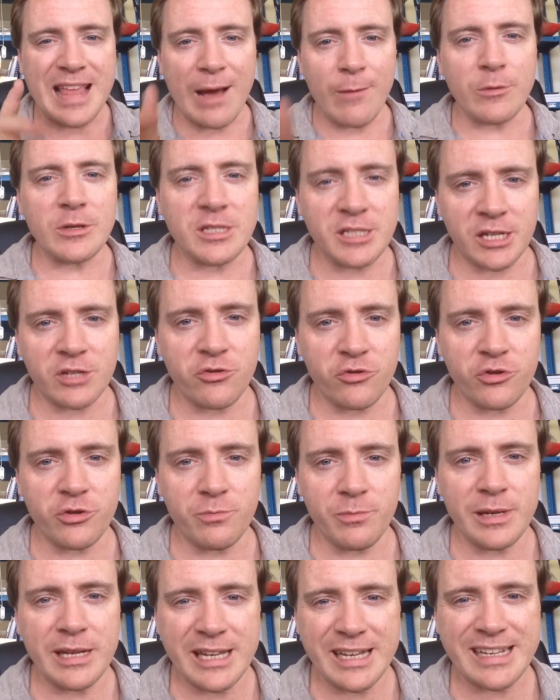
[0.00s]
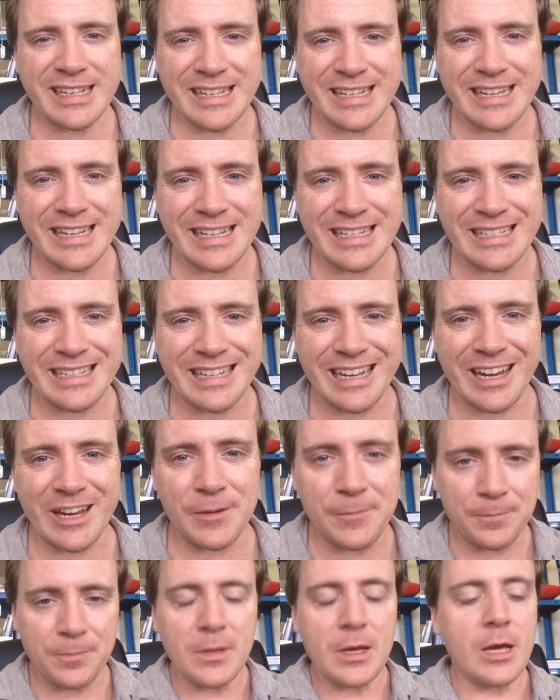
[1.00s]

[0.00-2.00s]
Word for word: That was 600 million years ago.